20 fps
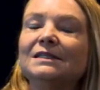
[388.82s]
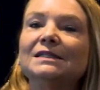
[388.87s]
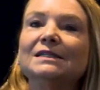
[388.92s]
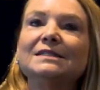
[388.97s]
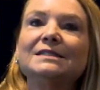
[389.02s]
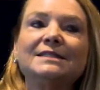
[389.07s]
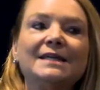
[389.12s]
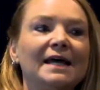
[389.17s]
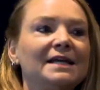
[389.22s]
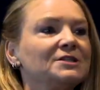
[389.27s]

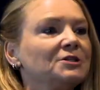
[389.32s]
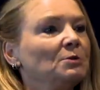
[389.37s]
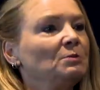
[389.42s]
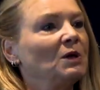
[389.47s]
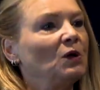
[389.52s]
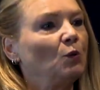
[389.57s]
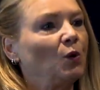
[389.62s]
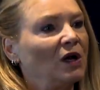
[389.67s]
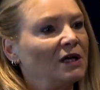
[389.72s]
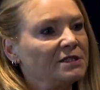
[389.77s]
said to
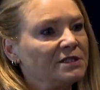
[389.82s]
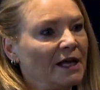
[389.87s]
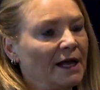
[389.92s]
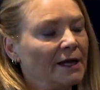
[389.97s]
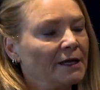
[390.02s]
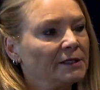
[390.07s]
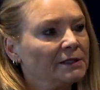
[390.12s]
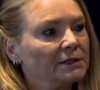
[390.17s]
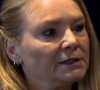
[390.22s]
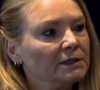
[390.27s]
me one
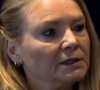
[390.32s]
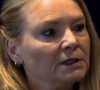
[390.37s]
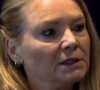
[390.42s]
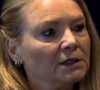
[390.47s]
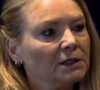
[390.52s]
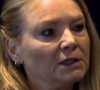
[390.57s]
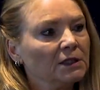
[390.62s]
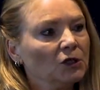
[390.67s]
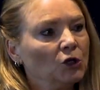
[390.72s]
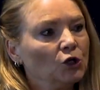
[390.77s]
day,
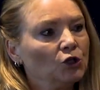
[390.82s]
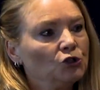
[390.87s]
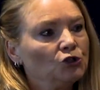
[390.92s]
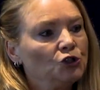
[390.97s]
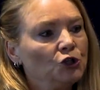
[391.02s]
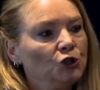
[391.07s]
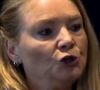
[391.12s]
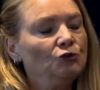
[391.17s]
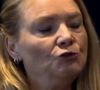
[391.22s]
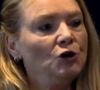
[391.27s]

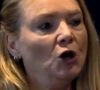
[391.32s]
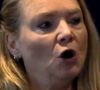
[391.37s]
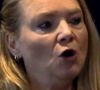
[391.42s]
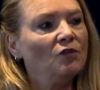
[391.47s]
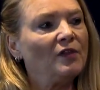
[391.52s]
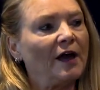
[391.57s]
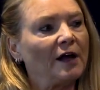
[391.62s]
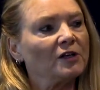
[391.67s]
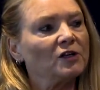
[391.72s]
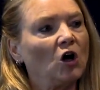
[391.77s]
do you know
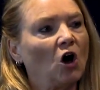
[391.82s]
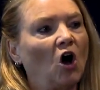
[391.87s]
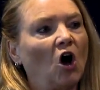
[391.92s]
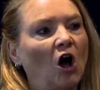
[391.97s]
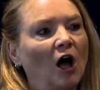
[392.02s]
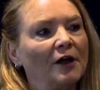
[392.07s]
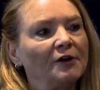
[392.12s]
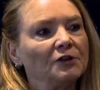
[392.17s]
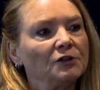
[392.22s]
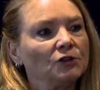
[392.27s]
that
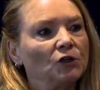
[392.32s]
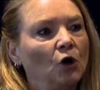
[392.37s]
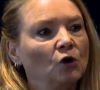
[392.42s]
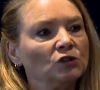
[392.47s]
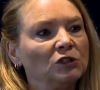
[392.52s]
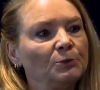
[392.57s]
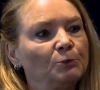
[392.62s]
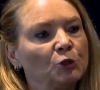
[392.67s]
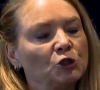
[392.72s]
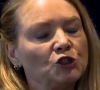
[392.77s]
God
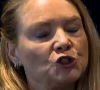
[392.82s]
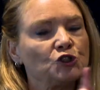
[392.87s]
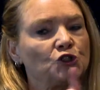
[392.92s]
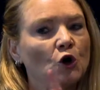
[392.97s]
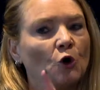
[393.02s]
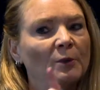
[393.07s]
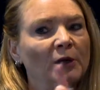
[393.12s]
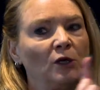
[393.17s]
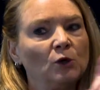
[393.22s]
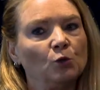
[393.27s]
only puts
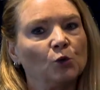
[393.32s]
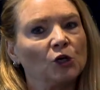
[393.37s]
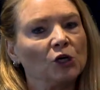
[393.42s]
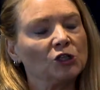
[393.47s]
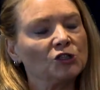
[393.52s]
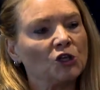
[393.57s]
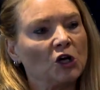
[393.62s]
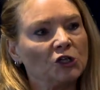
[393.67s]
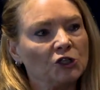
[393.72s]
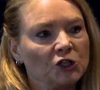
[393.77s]
so many
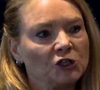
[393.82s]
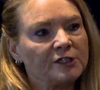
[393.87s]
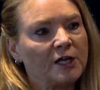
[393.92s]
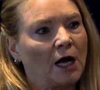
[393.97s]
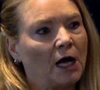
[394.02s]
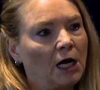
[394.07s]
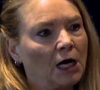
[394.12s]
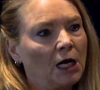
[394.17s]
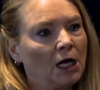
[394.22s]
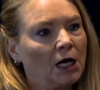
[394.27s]
words on your
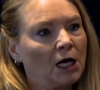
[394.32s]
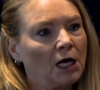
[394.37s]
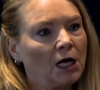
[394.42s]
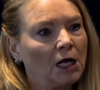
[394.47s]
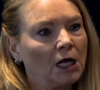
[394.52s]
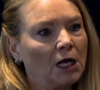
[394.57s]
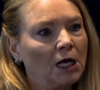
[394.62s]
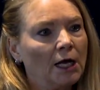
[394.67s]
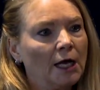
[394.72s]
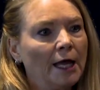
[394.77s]
tongue?
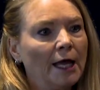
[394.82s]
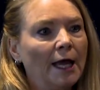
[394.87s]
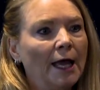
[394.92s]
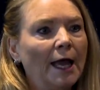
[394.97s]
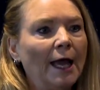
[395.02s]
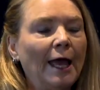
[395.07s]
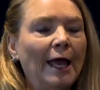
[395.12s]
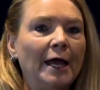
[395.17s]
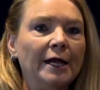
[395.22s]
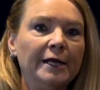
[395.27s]

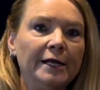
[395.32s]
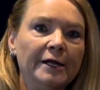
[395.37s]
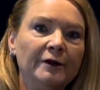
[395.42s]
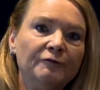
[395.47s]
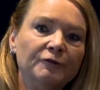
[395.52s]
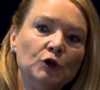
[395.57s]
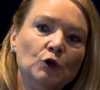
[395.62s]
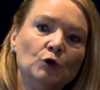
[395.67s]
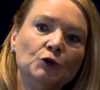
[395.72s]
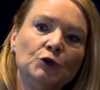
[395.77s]
And
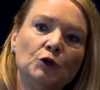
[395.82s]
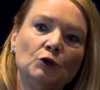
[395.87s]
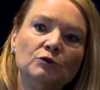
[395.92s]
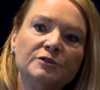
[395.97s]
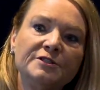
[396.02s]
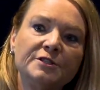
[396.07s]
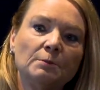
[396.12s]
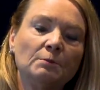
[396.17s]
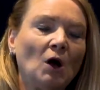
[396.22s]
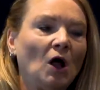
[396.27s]
if you
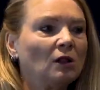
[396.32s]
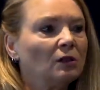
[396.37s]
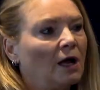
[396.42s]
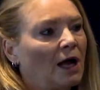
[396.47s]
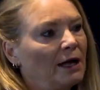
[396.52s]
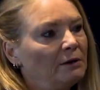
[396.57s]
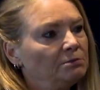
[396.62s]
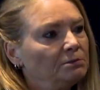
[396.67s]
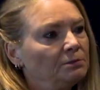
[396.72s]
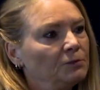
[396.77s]
use them all
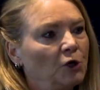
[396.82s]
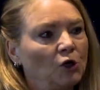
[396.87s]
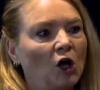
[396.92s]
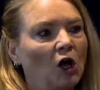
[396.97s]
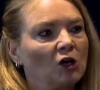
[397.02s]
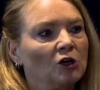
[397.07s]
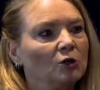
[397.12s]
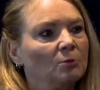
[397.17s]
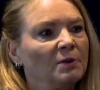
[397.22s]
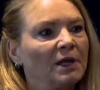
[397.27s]
up, you're
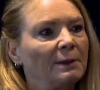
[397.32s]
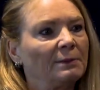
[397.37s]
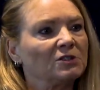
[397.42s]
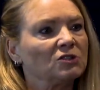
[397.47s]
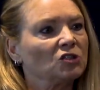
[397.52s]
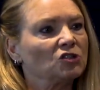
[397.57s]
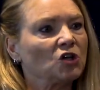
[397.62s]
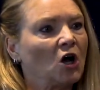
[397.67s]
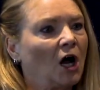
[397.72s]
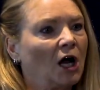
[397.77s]
not going to be able
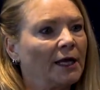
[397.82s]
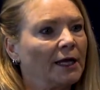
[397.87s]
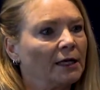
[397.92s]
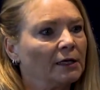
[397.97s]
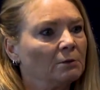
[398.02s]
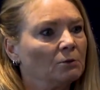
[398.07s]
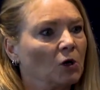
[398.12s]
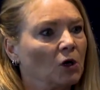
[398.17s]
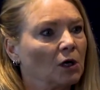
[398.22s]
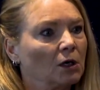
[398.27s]
to talk
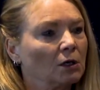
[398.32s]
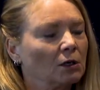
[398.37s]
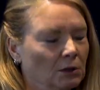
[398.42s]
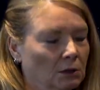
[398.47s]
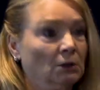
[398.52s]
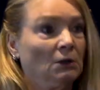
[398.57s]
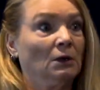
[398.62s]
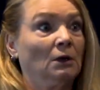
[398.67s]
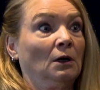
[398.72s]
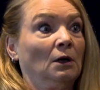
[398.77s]
anymore.
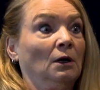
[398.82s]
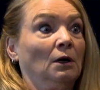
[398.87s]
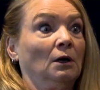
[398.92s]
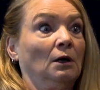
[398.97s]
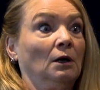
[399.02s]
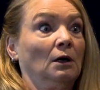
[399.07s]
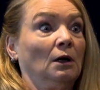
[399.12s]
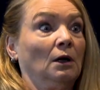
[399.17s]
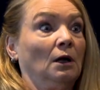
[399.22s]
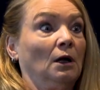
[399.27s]

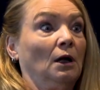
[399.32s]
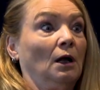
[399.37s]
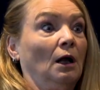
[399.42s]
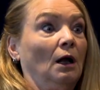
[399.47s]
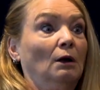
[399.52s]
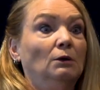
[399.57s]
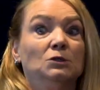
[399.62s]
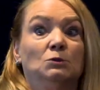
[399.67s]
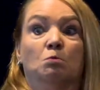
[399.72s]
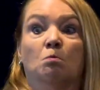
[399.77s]

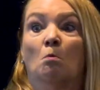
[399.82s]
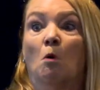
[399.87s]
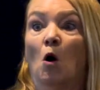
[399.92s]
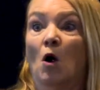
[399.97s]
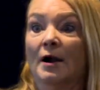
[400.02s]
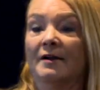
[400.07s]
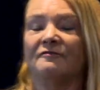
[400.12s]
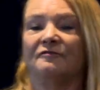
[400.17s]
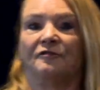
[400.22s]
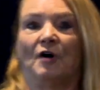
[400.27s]
I was
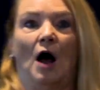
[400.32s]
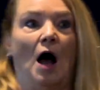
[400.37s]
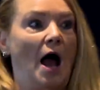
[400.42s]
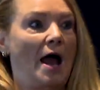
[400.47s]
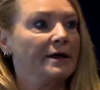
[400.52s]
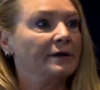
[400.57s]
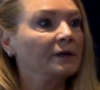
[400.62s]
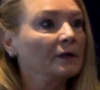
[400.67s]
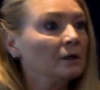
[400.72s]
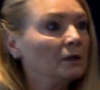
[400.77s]

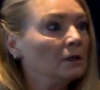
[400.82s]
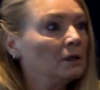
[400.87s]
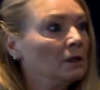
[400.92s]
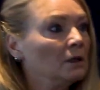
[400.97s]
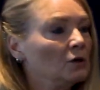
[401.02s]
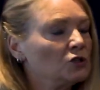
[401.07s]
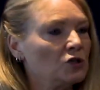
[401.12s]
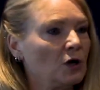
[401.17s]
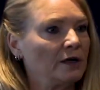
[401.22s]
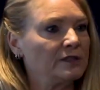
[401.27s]
mortified.
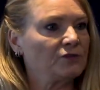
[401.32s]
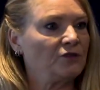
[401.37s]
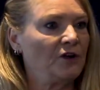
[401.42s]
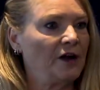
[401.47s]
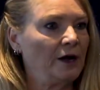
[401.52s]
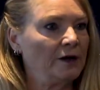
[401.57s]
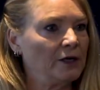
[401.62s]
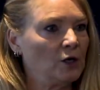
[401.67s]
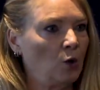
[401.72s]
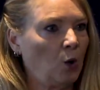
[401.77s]
So I was
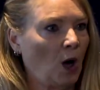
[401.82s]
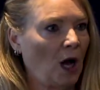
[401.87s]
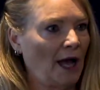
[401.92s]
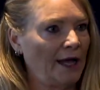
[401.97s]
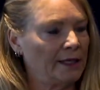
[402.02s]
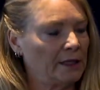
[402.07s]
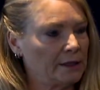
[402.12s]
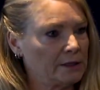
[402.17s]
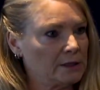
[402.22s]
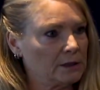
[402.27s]
very
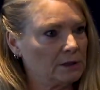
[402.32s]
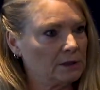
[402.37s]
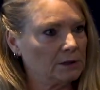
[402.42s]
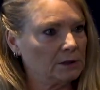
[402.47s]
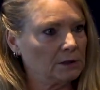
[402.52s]
quiet.